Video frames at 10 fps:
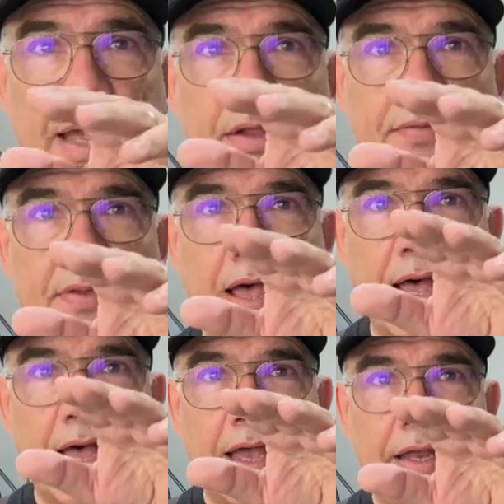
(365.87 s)

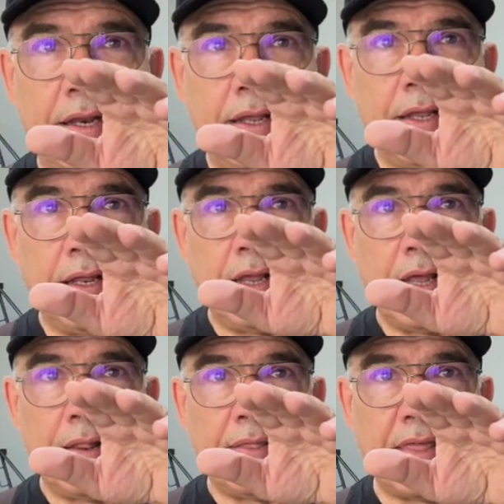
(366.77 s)
outside,
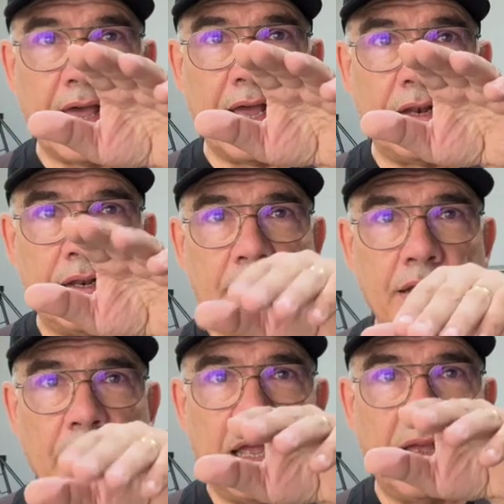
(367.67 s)
that
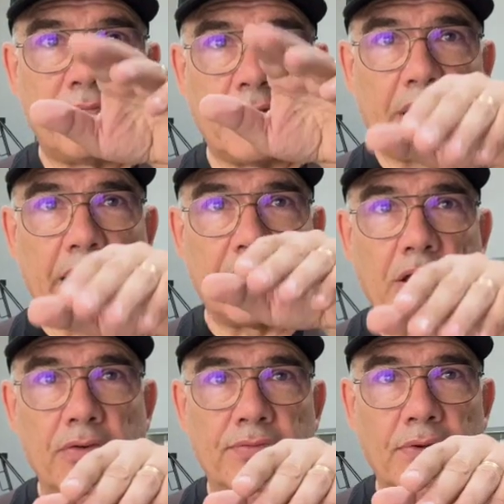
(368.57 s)
if the light
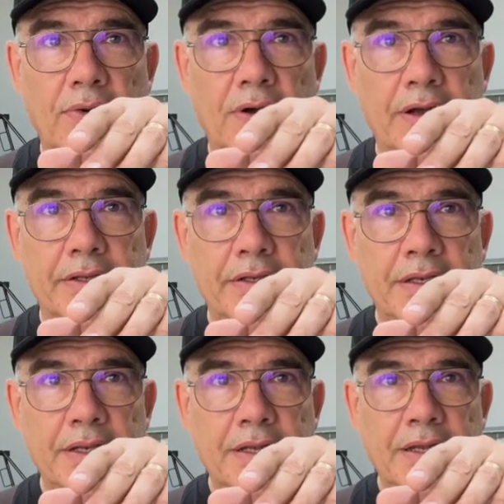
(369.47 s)
goes on,
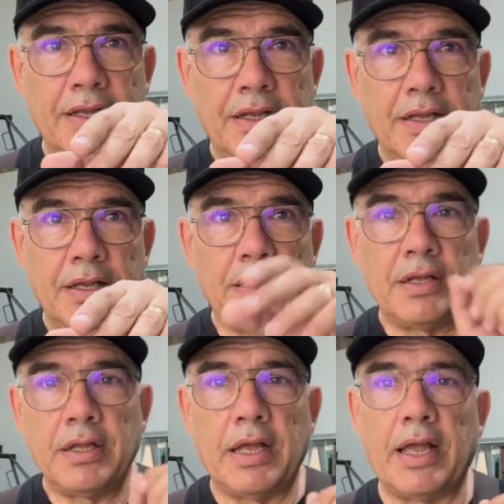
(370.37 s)

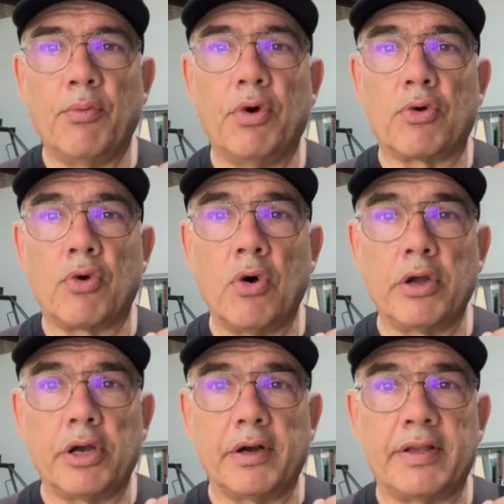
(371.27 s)
it will call
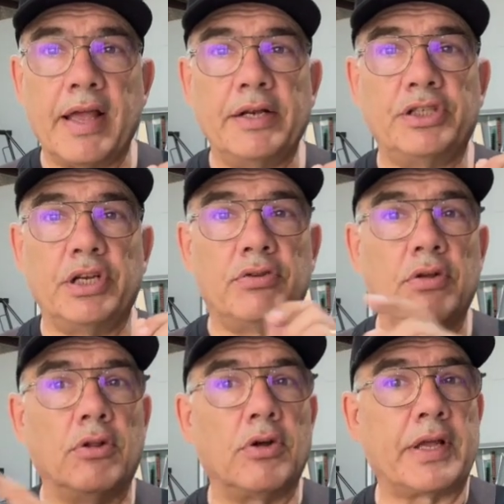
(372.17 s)
your attention
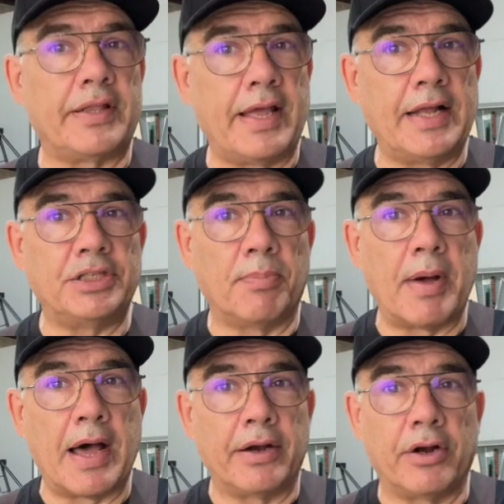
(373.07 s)
to look at the engine
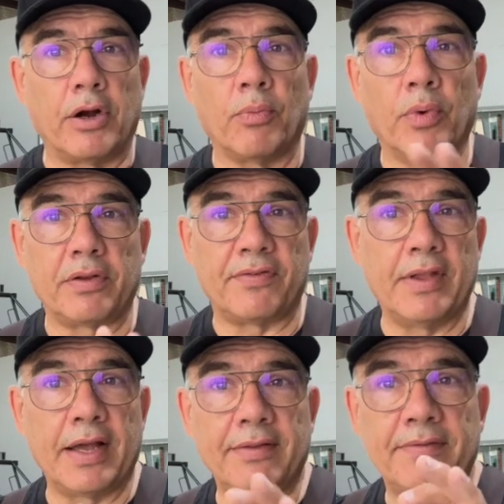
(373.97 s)
monitor. What's
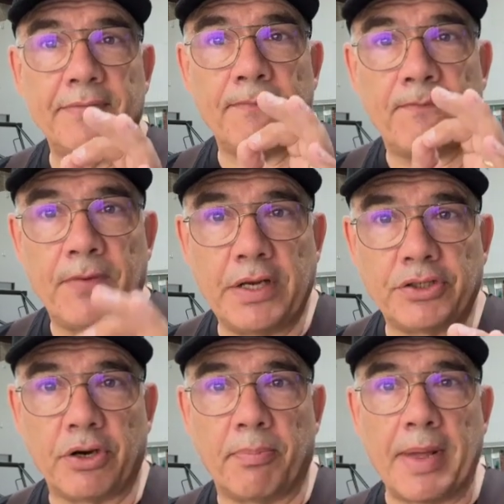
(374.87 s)
nice
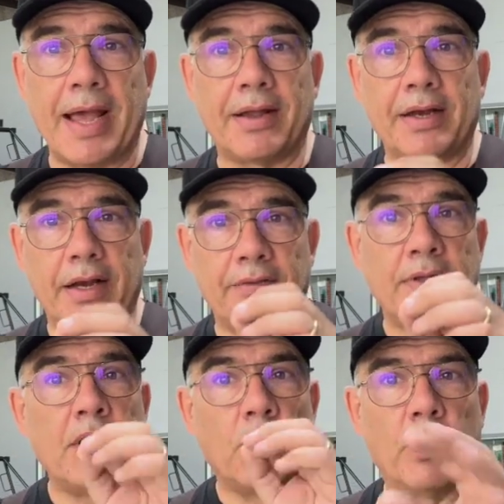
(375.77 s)
feature about it is
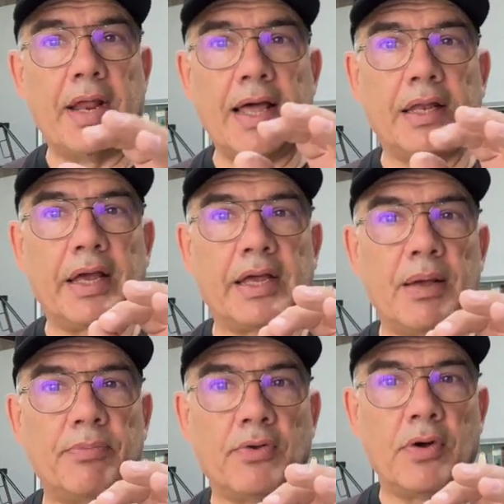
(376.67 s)
when that light
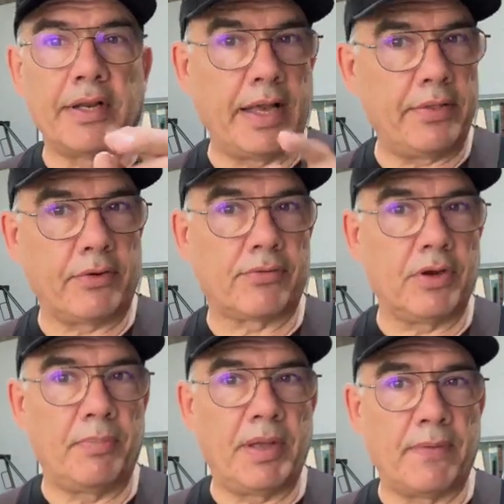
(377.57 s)
comes on, either it's
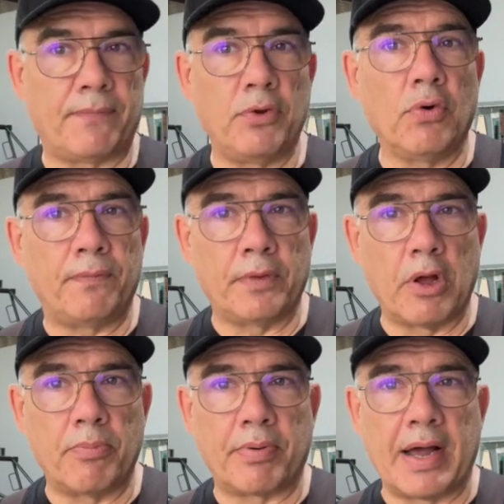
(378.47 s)
going to be a fuel
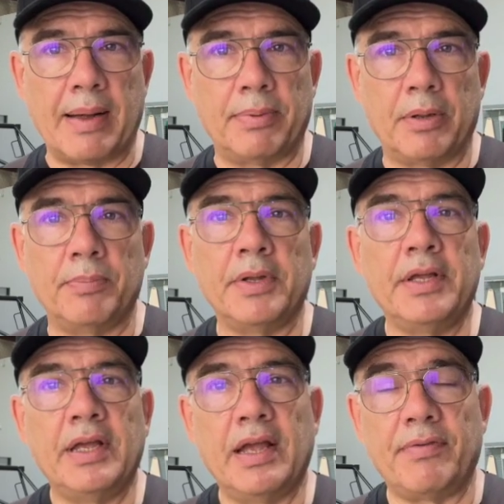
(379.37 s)
flow problem
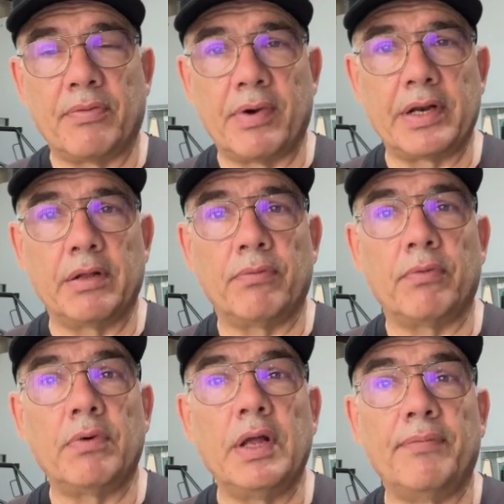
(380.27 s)
if you're running,
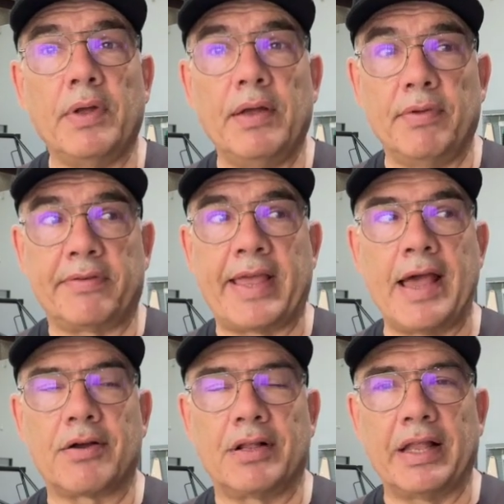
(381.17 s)
if it's
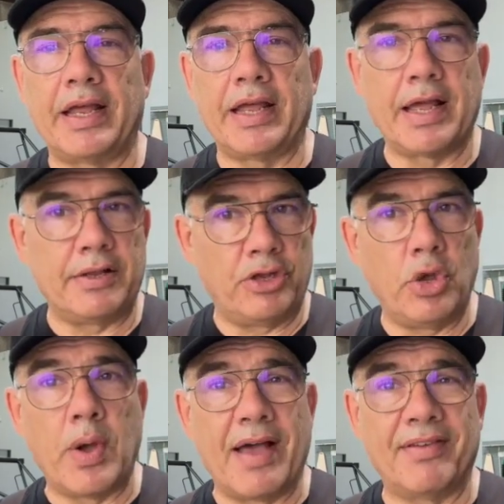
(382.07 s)
calculating and
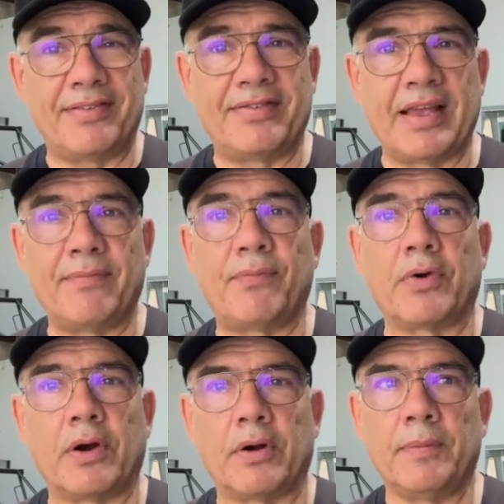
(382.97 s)
you have it set
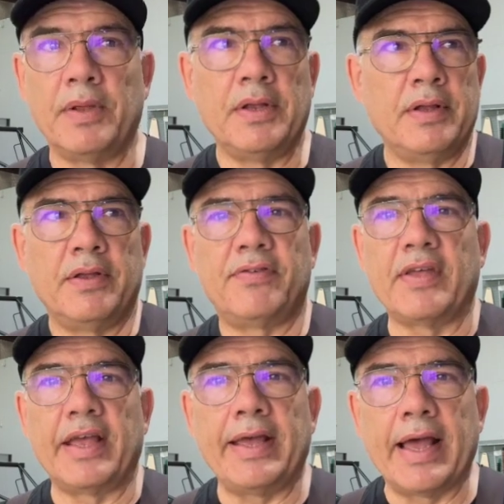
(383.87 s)
for,
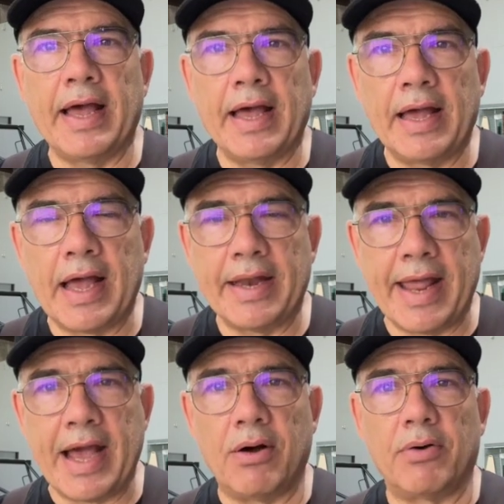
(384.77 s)
say, an
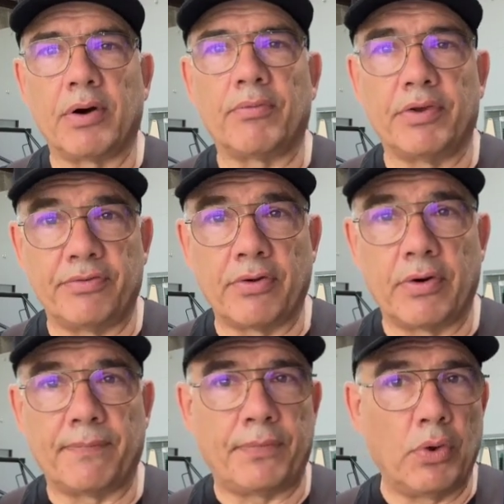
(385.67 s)
hour
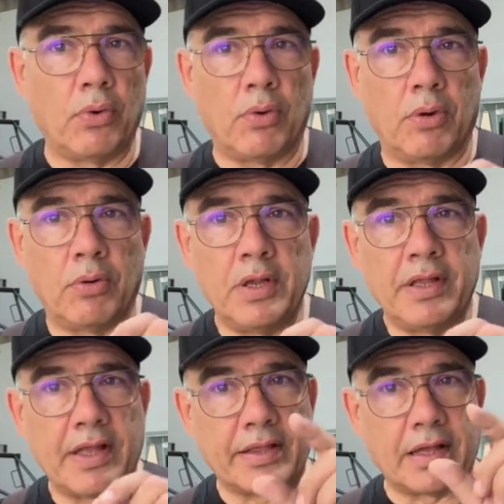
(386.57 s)
reserve fuel,
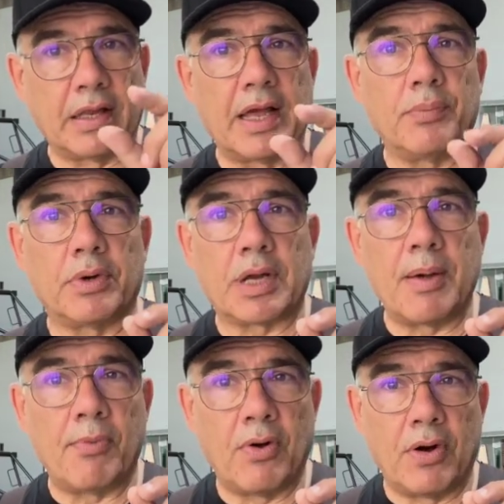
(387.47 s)
that the light will
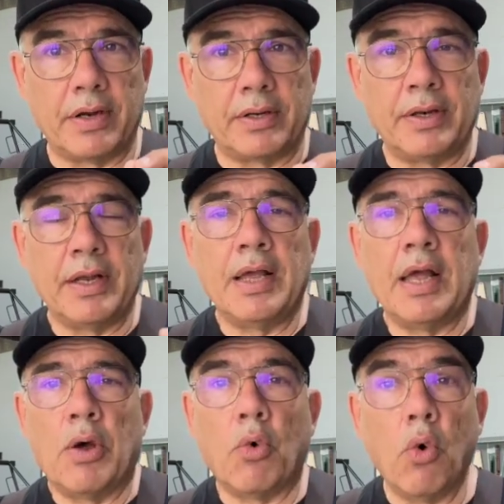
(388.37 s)
come on.
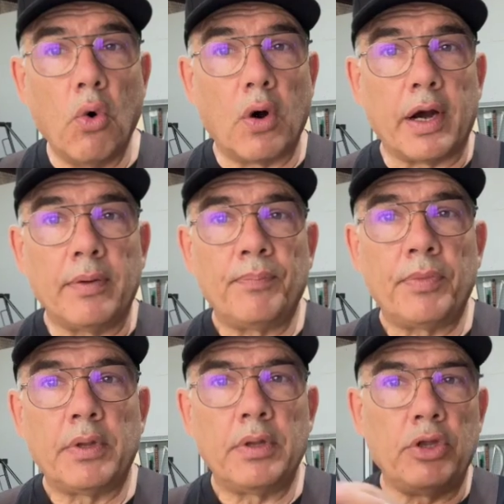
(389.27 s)
Or
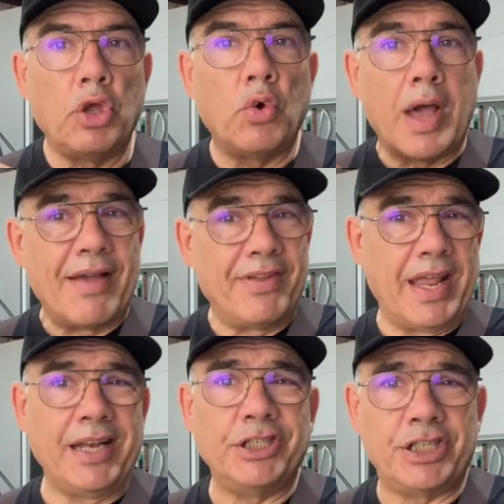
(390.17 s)
you have an
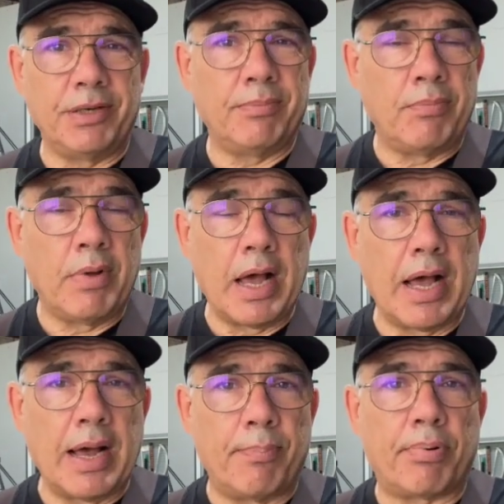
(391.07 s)
engine
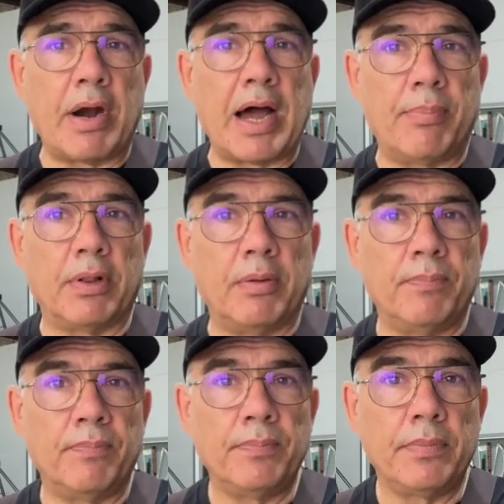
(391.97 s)

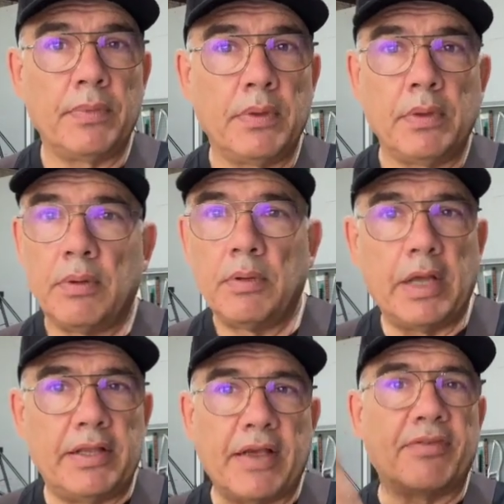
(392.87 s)
problem.
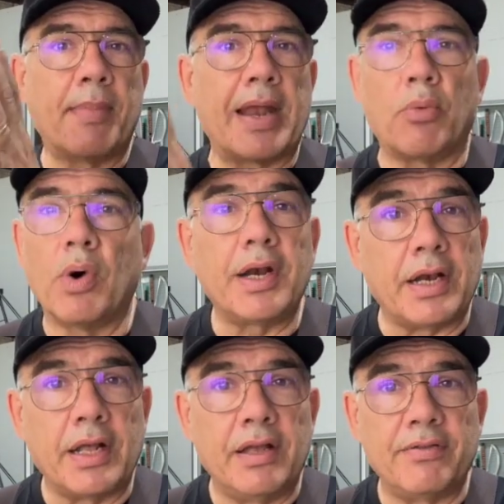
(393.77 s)
It doesn't matter what
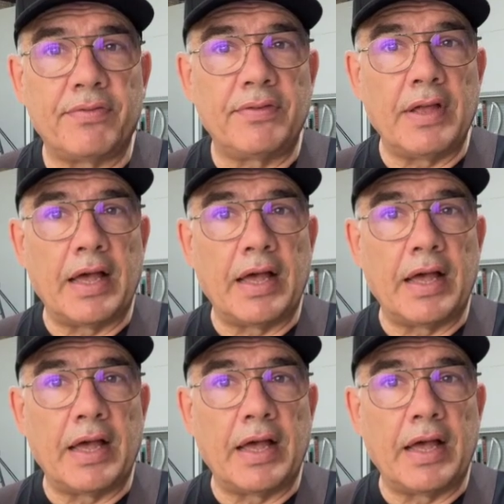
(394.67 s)
it is.